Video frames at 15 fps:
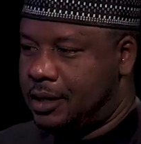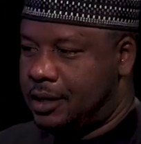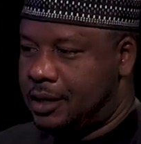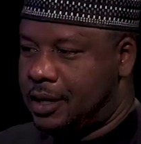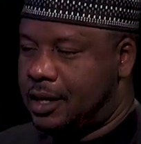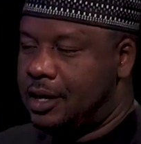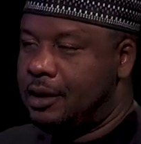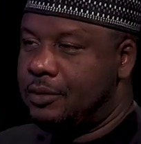
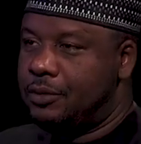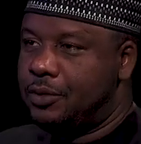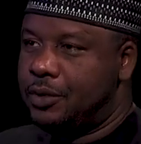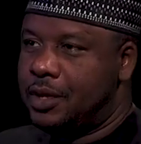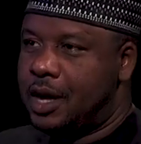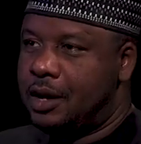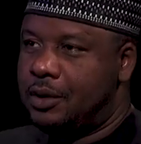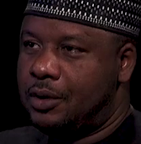the game for
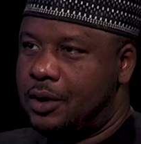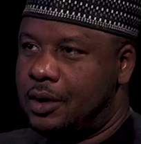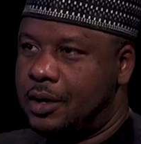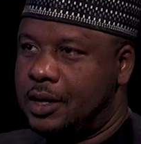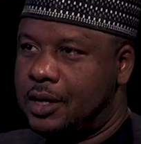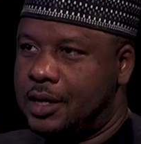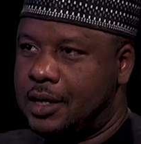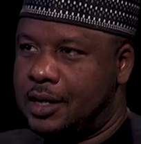that
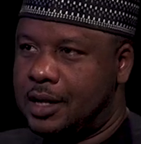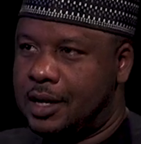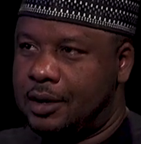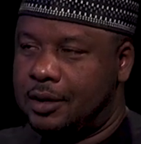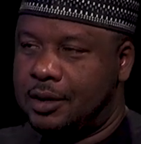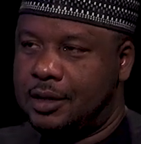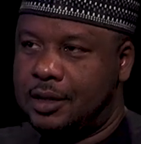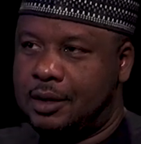long uh,
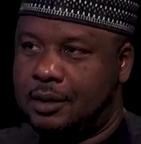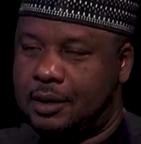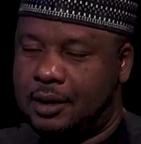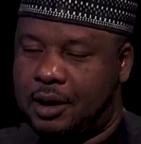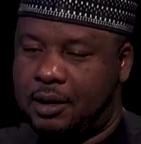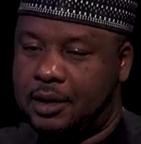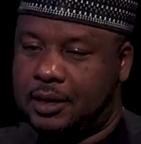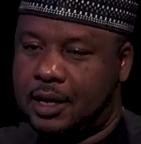until
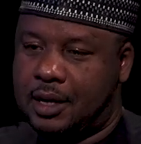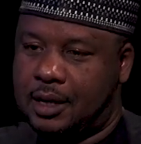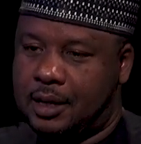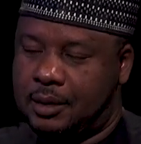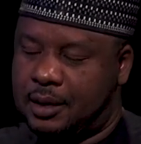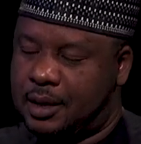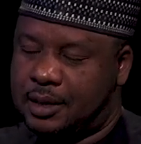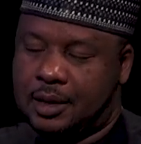recently
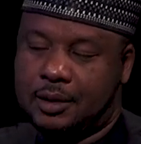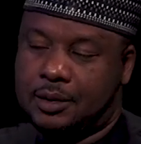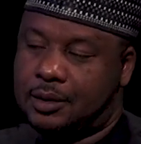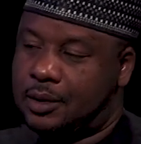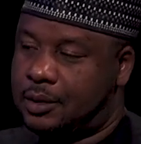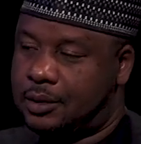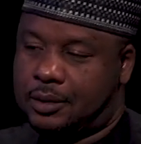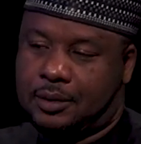because I was
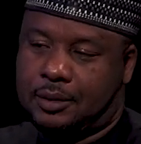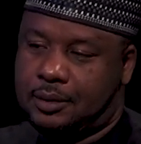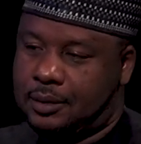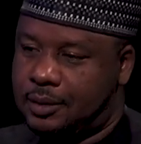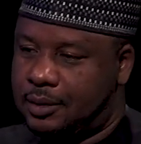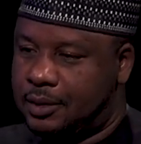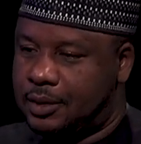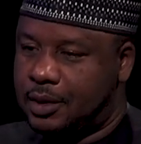just
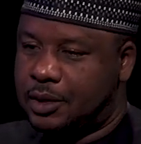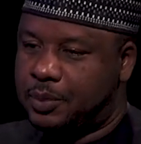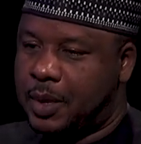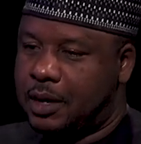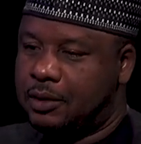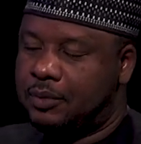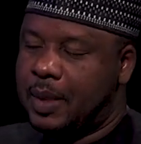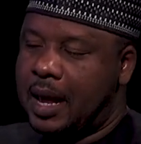just
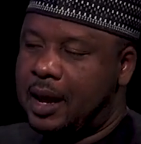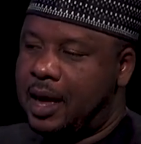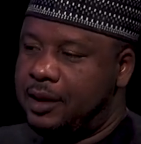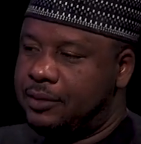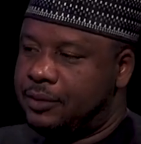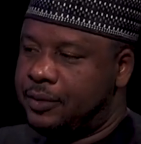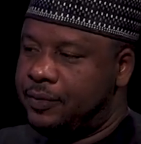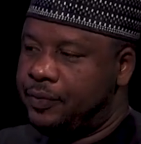part of my
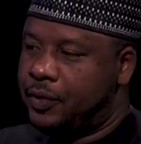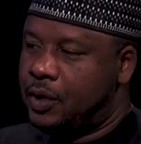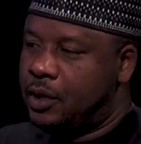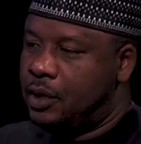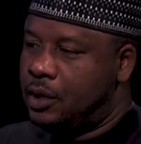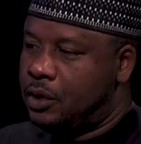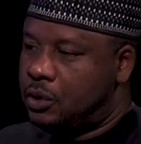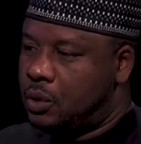life. Mm.
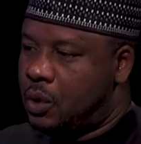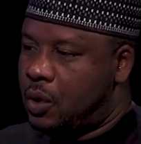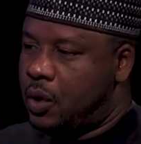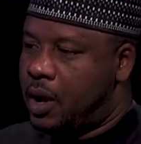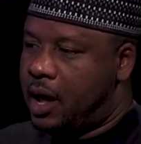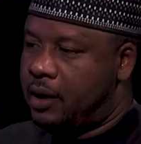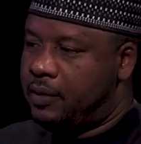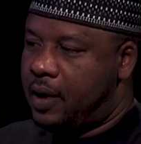So
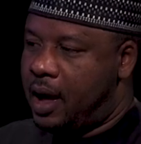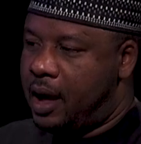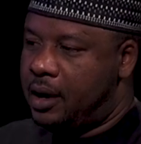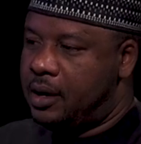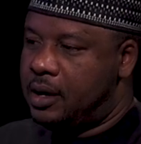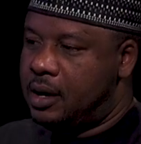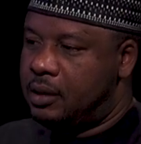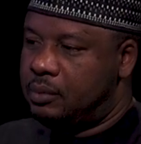I've
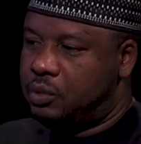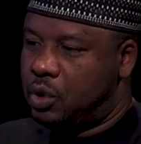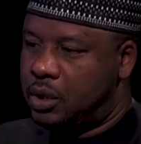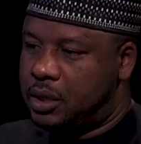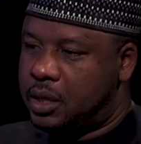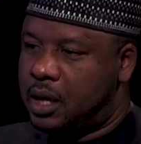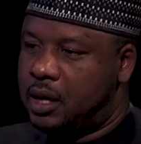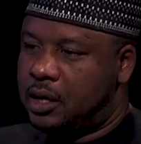had um,
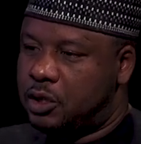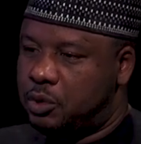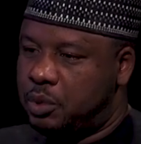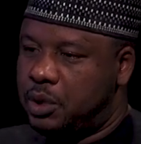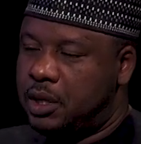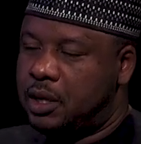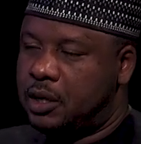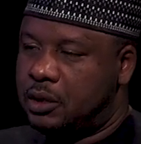political
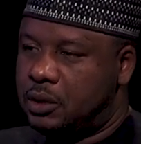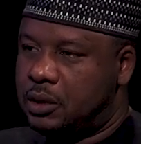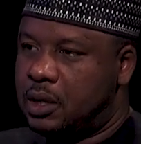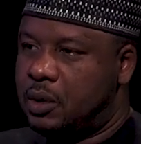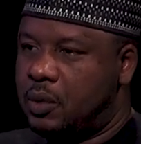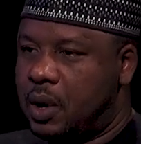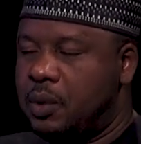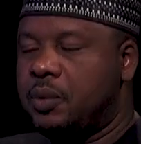experience
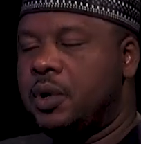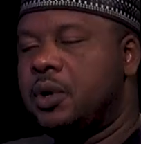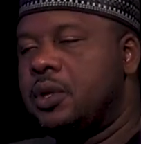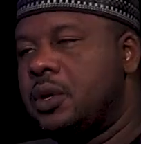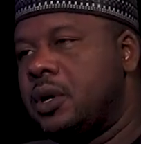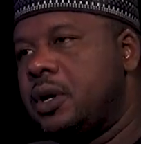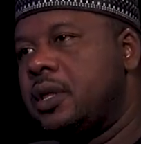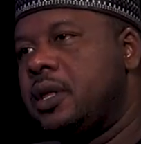uh, one way or
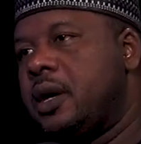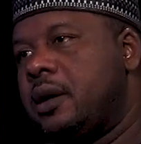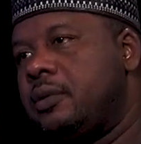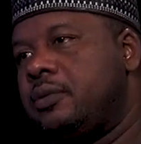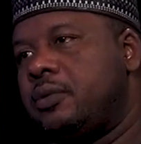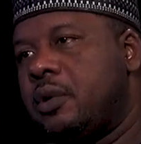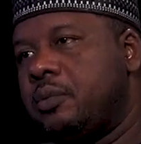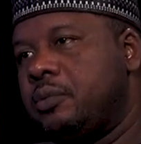the other
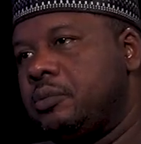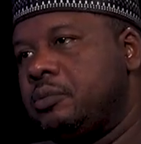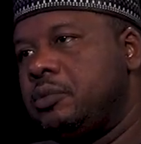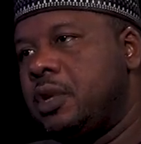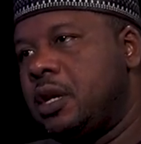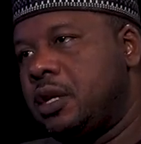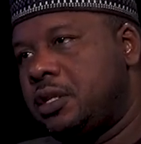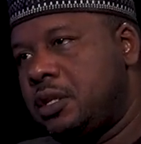from
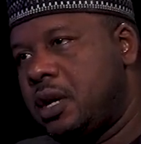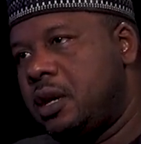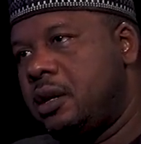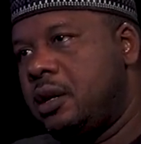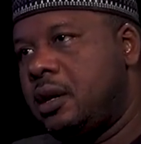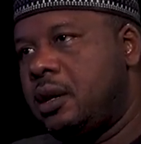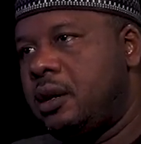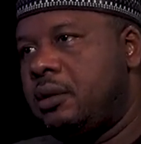
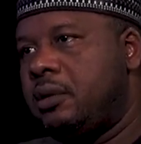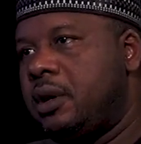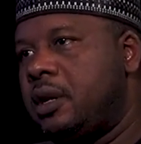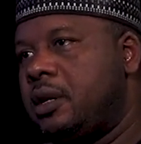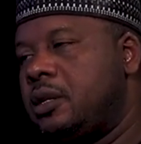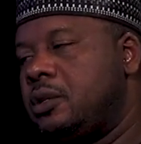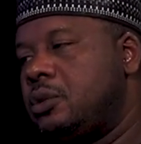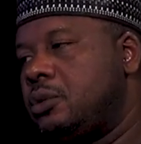
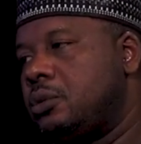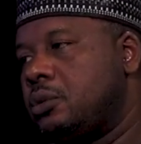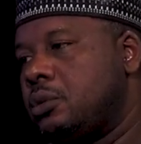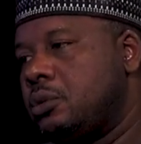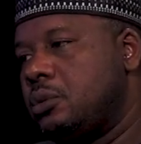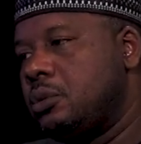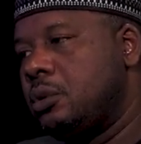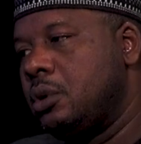electioneering
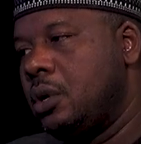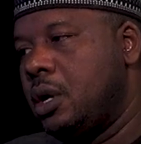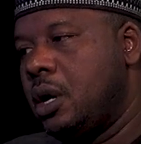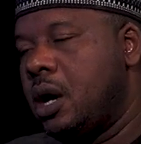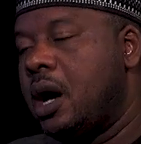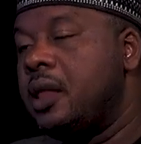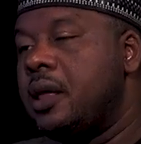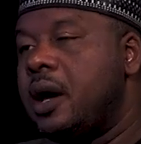to
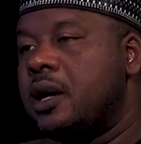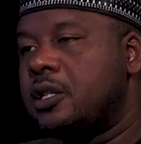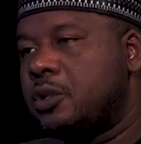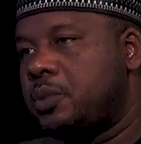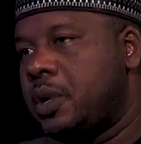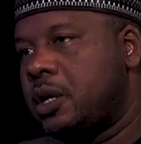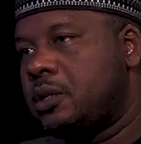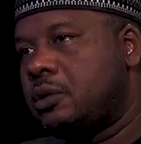other
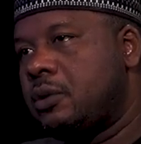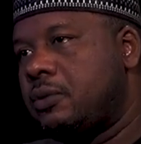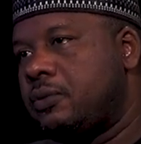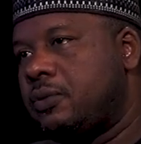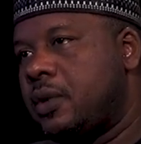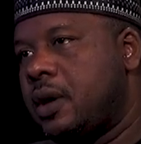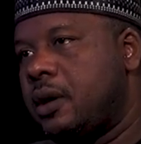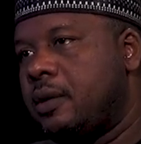aspects
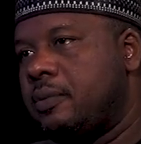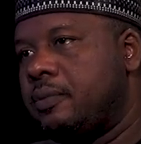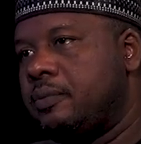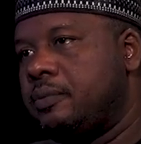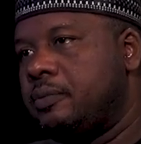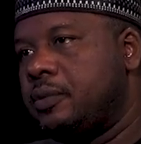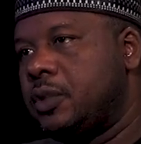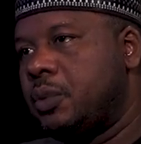of um, the